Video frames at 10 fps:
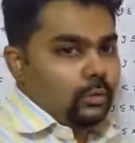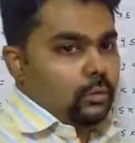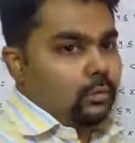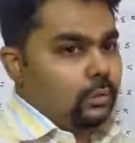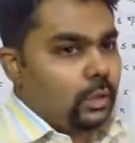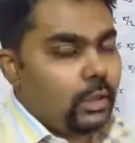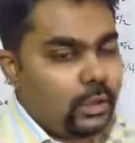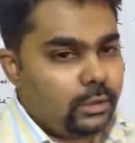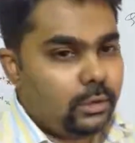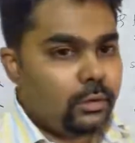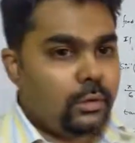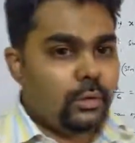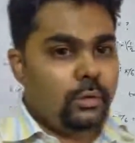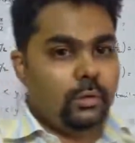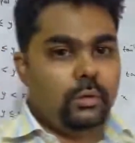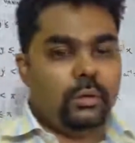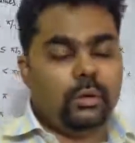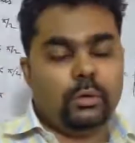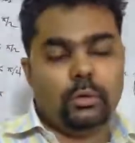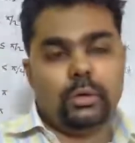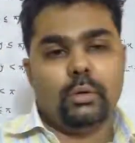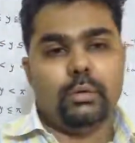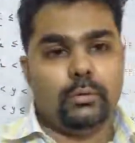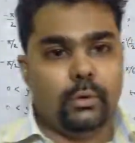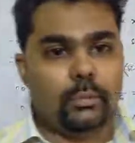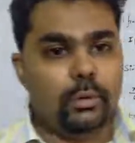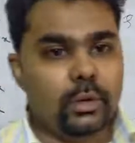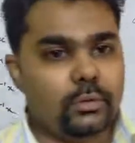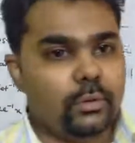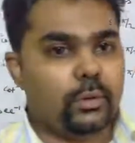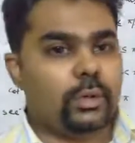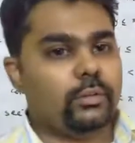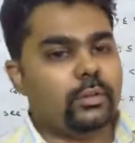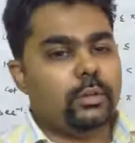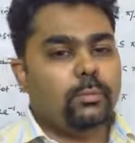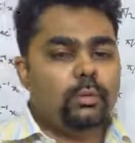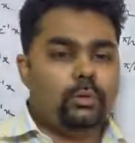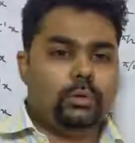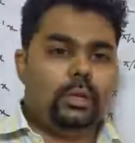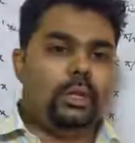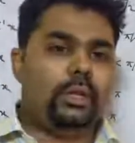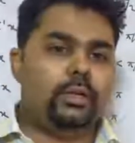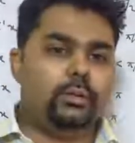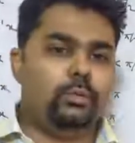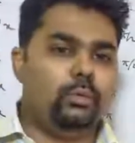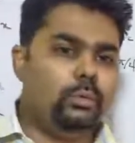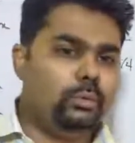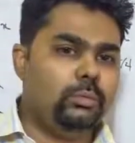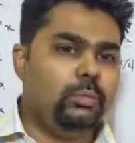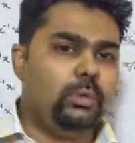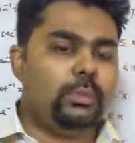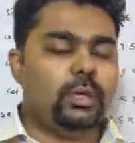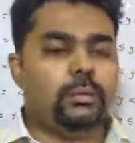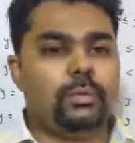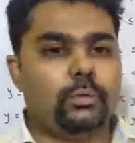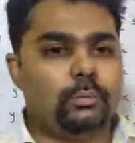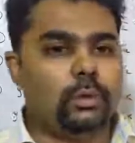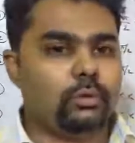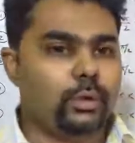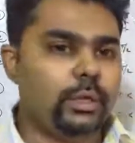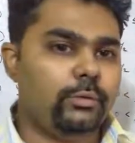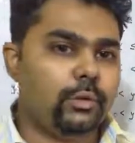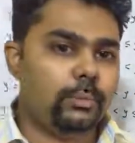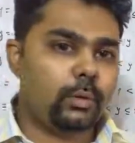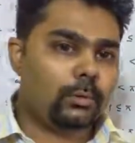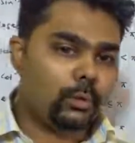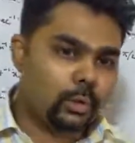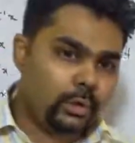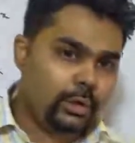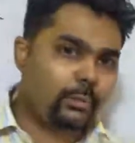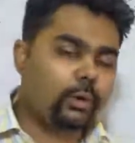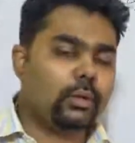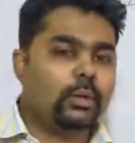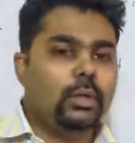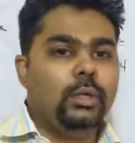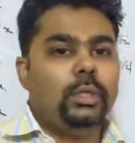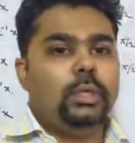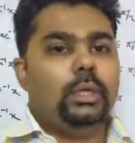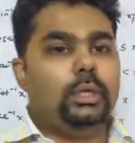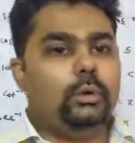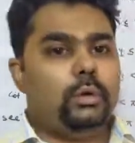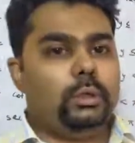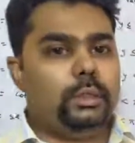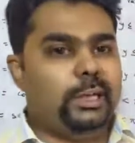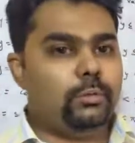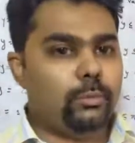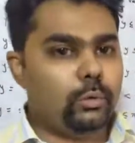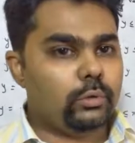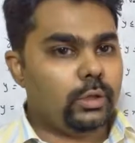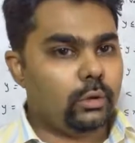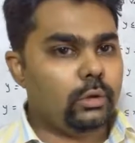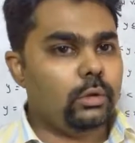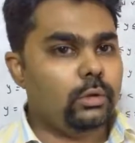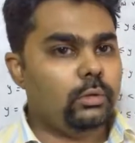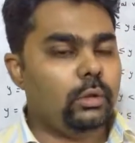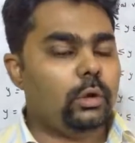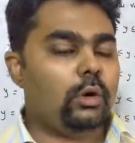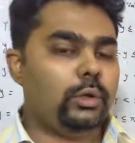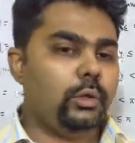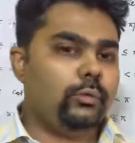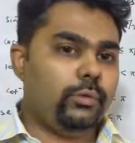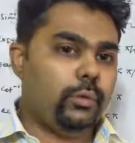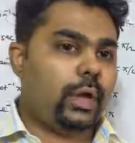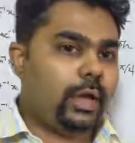and note down the formulas in your exercise book and you mug up the formulas. Okay. If you have already bought your textbooks and all, or if you have